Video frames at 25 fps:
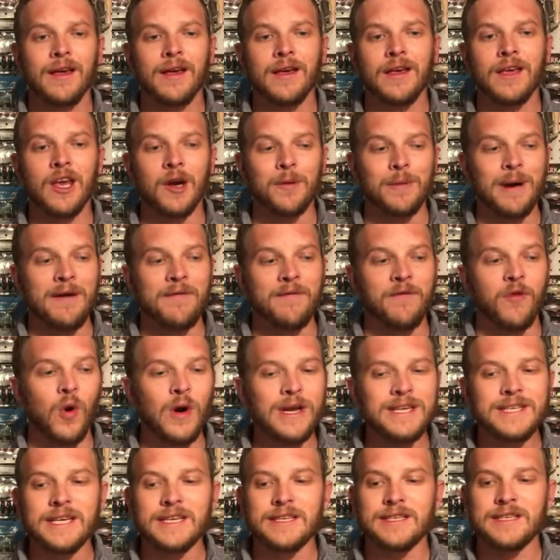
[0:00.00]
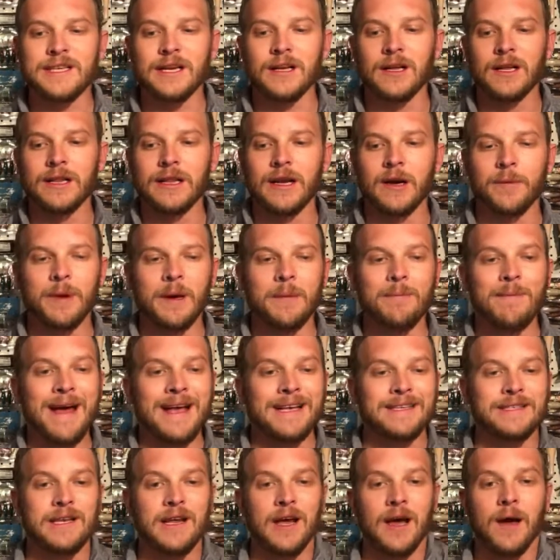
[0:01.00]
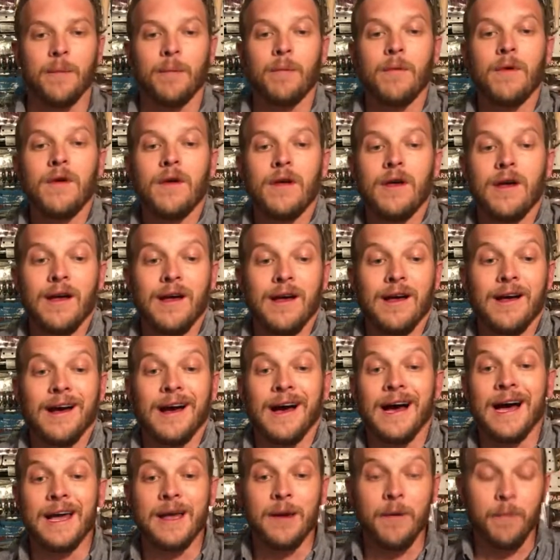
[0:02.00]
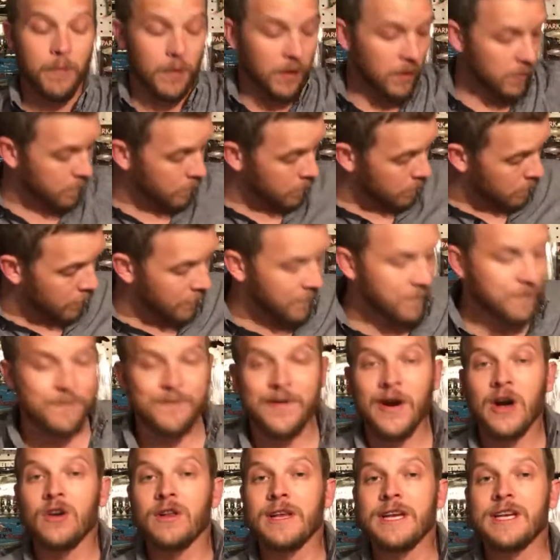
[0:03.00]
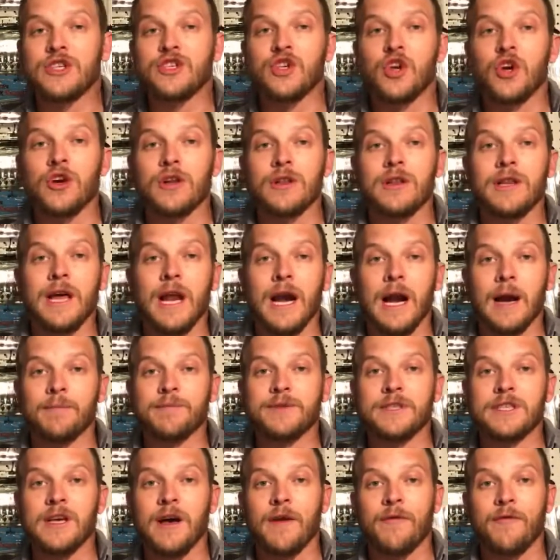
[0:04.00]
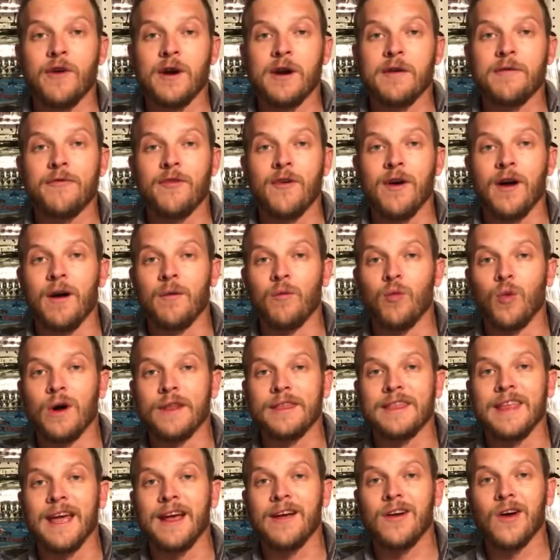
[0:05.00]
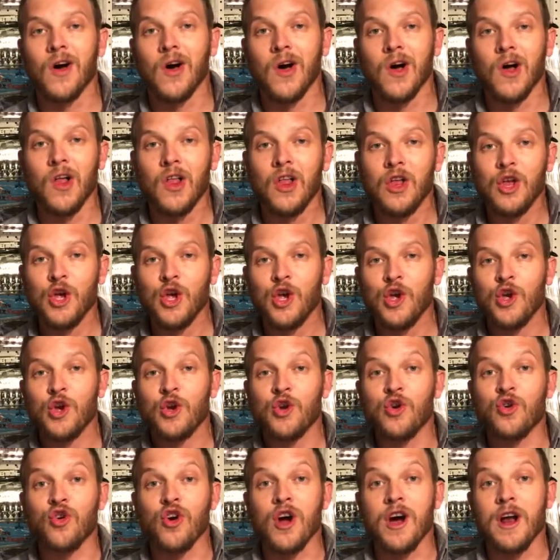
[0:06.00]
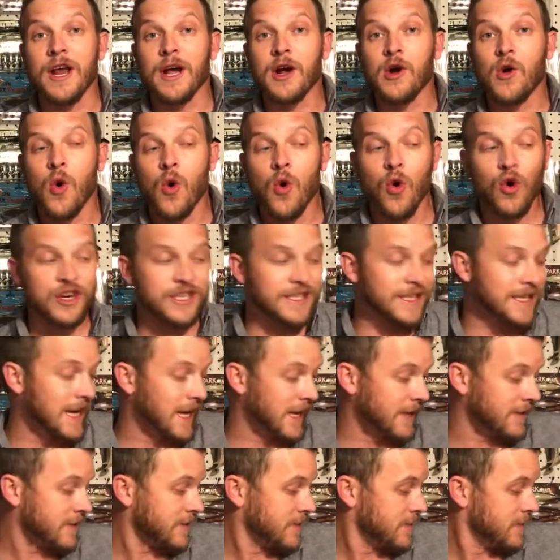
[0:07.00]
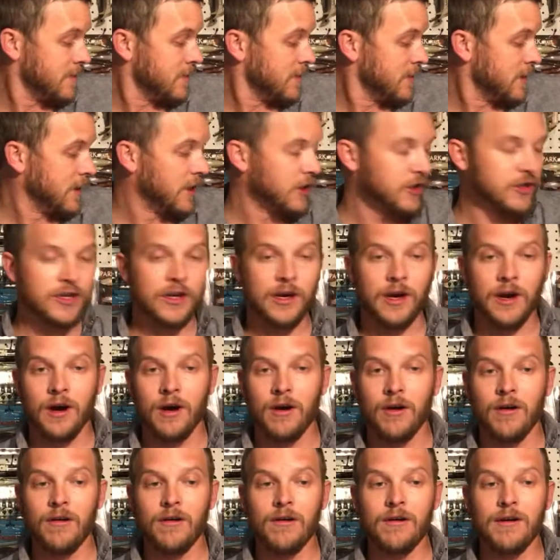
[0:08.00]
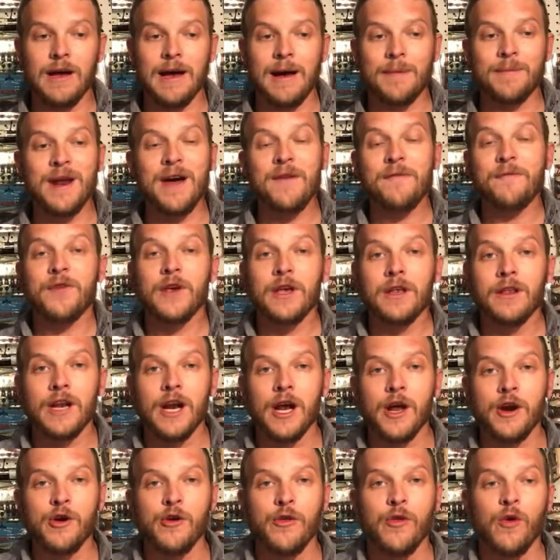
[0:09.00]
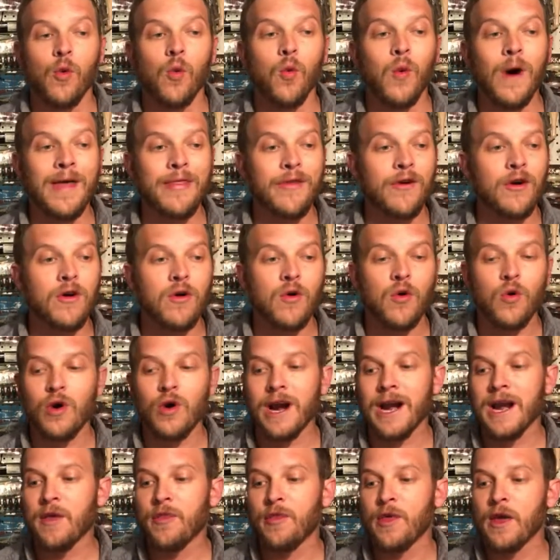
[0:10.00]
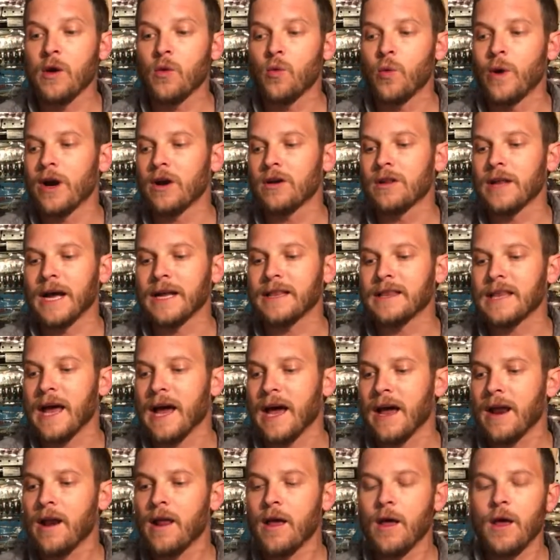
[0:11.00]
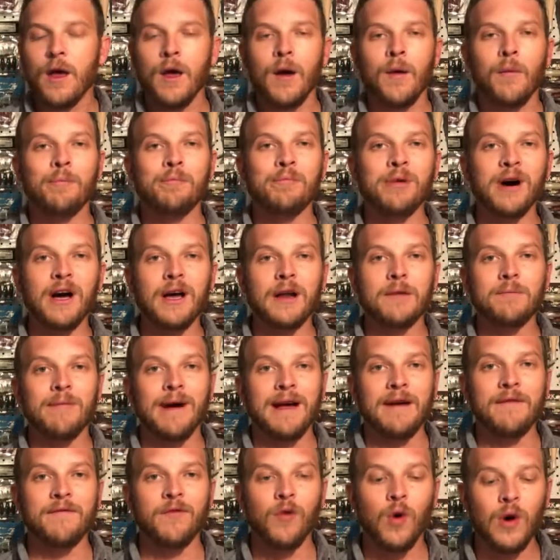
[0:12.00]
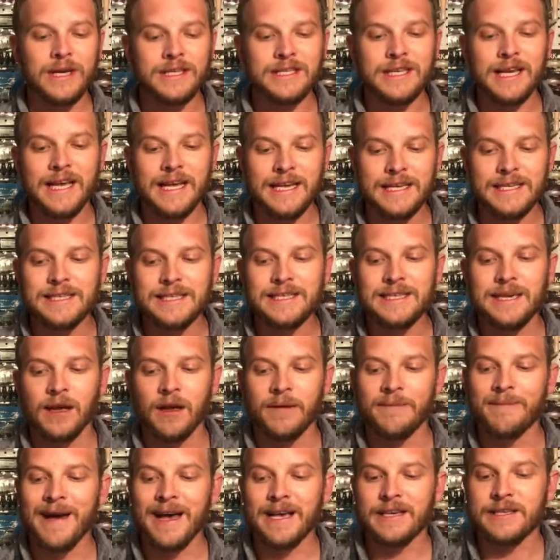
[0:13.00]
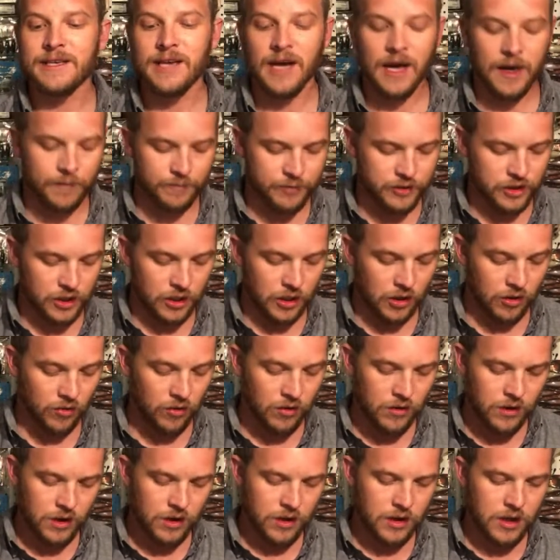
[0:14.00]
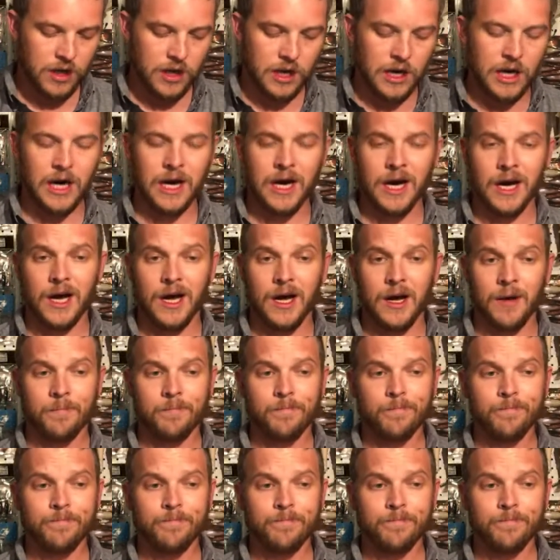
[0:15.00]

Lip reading: you know, my voice is still a little bit messed up. I am fairly certain that I'm suffering from what they call chronic hoarseness. So I'm not feeling under the weather or anything weird like that, but my voice is still messed up. So I